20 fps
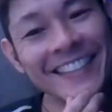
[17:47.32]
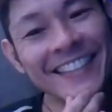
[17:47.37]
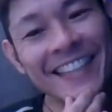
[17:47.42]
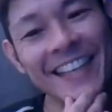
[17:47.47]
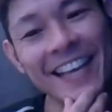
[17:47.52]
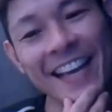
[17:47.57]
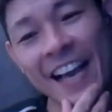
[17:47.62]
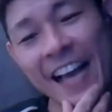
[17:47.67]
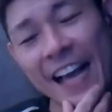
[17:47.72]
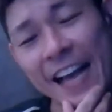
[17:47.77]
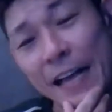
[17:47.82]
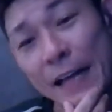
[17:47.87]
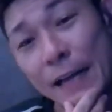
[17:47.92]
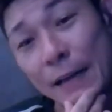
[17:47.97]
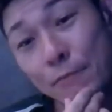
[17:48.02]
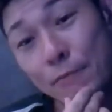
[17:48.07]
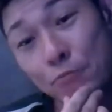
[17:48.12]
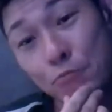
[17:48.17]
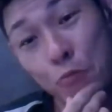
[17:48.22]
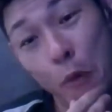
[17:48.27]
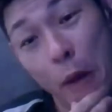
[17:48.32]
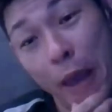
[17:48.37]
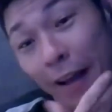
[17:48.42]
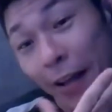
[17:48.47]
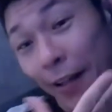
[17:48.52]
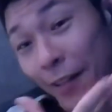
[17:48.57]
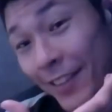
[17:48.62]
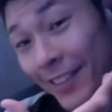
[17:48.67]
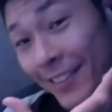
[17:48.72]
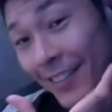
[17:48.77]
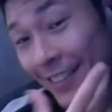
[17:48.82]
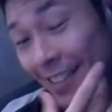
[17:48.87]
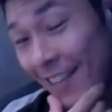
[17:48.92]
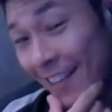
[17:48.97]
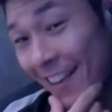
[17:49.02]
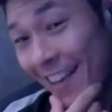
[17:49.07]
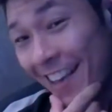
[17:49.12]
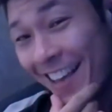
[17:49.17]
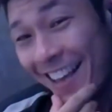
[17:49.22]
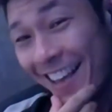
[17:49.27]
Well,
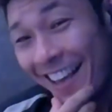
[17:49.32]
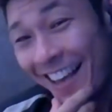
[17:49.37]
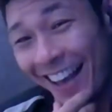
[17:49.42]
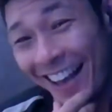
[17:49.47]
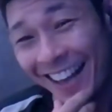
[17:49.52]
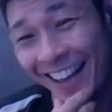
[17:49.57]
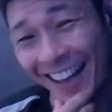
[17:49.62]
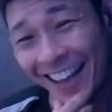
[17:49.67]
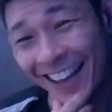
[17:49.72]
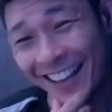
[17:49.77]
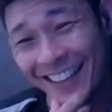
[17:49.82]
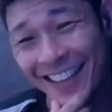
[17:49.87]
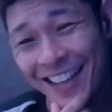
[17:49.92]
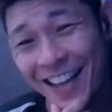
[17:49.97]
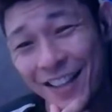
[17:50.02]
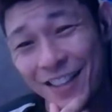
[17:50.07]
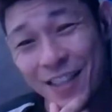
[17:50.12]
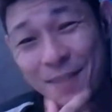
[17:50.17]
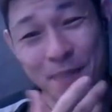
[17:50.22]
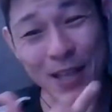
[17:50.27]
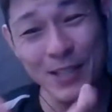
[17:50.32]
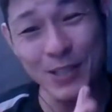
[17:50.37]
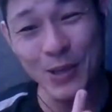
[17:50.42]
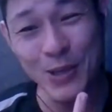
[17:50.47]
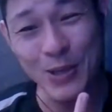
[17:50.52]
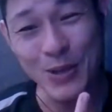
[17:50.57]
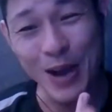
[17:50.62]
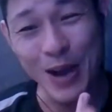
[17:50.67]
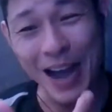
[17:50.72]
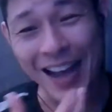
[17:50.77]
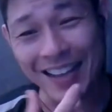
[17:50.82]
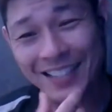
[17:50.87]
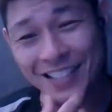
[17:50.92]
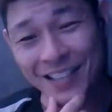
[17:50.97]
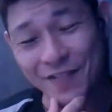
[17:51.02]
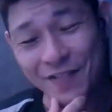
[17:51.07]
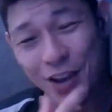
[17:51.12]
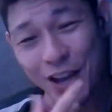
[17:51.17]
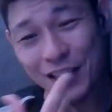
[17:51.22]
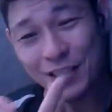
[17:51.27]
it depends who you ask.
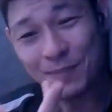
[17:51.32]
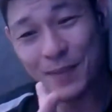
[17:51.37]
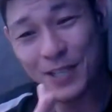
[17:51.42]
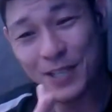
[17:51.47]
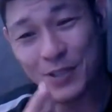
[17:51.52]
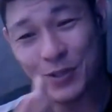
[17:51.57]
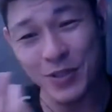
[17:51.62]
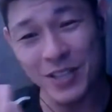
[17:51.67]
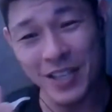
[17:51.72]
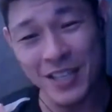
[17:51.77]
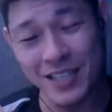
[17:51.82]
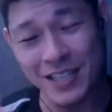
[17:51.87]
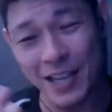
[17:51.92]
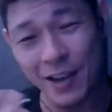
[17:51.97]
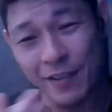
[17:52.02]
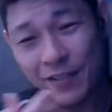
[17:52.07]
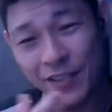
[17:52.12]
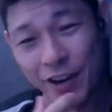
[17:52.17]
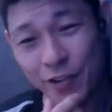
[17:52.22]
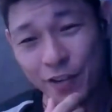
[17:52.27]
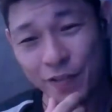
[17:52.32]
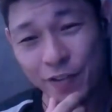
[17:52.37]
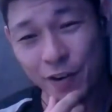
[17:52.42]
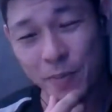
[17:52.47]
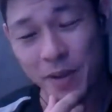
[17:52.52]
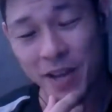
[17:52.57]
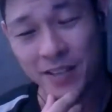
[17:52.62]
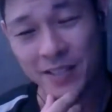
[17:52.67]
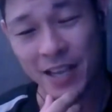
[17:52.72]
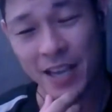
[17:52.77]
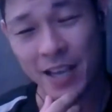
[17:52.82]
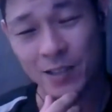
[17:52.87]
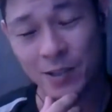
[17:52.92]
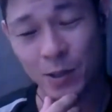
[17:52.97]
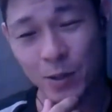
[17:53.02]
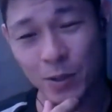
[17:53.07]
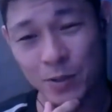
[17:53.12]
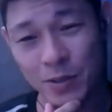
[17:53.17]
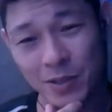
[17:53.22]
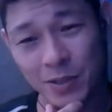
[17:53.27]
If you ask my students, some of them refer me as assholes.